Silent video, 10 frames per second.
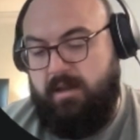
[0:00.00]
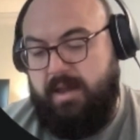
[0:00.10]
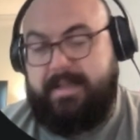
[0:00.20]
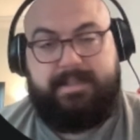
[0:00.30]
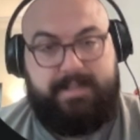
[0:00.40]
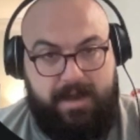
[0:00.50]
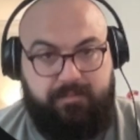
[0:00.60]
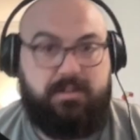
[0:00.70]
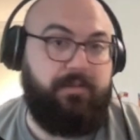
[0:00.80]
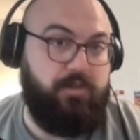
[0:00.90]

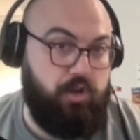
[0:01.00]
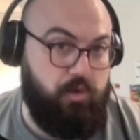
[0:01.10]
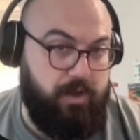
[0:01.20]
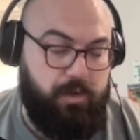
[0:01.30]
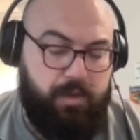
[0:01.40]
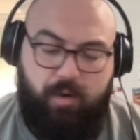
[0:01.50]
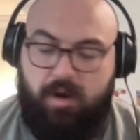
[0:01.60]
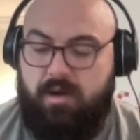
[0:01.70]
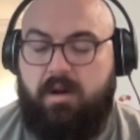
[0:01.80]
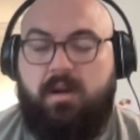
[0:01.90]
except if you're doing it with a
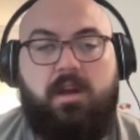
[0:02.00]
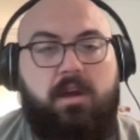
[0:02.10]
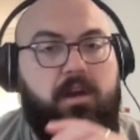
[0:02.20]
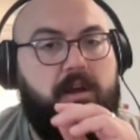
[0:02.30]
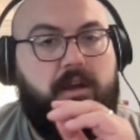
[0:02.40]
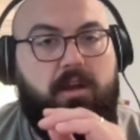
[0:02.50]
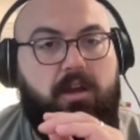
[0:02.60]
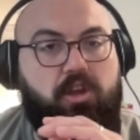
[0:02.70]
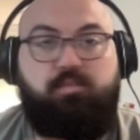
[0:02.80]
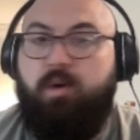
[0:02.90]
partner,
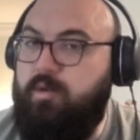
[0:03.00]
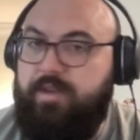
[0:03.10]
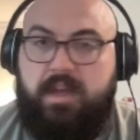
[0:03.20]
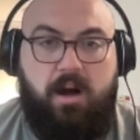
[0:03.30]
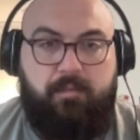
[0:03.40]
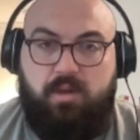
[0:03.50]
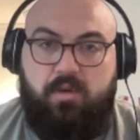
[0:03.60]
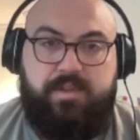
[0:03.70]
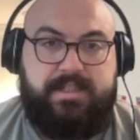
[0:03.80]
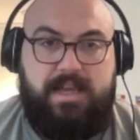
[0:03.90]
you both can
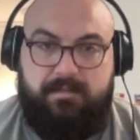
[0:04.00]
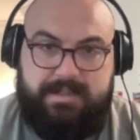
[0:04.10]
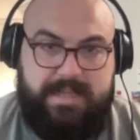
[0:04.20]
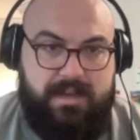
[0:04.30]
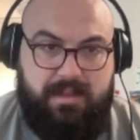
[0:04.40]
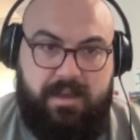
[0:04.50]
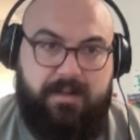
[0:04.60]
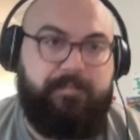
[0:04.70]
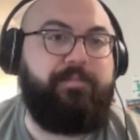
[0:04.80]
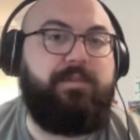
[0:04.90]
upload the same exact
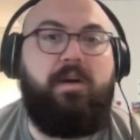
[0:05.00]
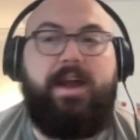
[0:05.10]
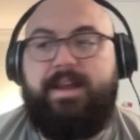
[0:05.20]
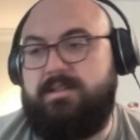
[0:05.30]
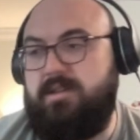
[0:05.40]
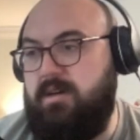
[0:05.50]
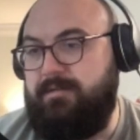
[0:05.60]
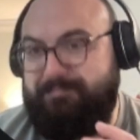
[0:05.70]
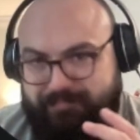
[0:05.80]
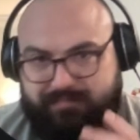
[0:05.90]
thing, right?
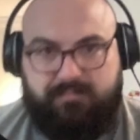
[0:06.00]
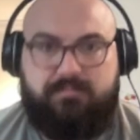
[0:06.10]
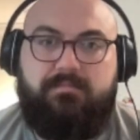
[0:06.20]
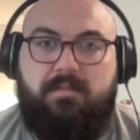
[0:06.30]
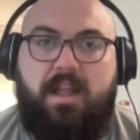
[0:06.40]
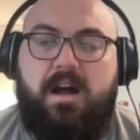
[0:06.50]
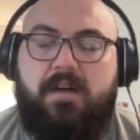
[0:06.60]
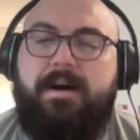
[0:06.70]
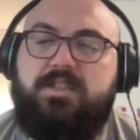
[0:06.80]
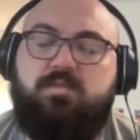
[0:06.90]
So
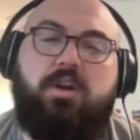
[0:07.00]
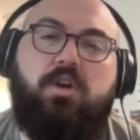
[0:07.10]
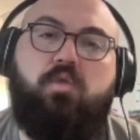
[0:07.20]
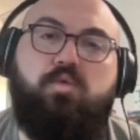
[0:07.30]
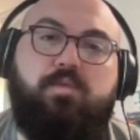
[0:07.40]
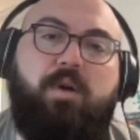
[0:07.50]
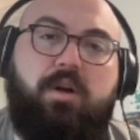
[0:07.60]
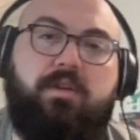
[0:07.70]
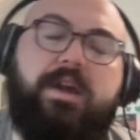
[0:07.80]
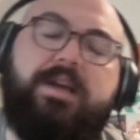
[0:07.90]
I just want to know who the
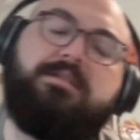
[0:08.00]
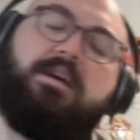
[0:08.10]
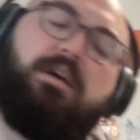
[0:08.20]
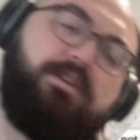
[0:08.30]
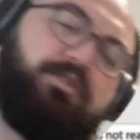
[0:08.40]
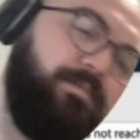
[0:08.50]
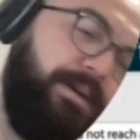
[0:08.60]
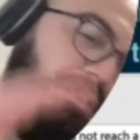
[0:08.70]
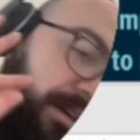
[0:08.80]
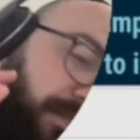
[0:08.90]
partner is. You do it by
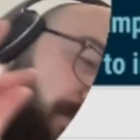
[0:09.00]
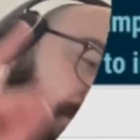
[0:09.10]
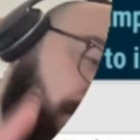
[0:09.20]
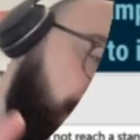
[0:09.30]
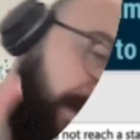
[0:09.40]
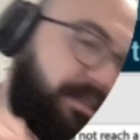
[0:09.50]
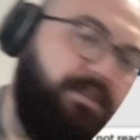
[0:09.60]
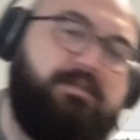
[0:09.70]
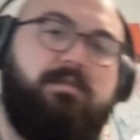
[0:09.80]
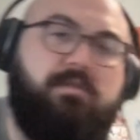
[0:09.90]
yourself, great,
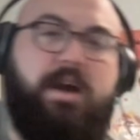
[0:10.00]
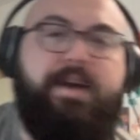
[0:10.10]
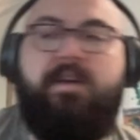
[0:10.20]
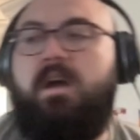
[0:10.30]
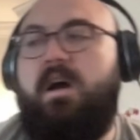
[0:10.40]
okay?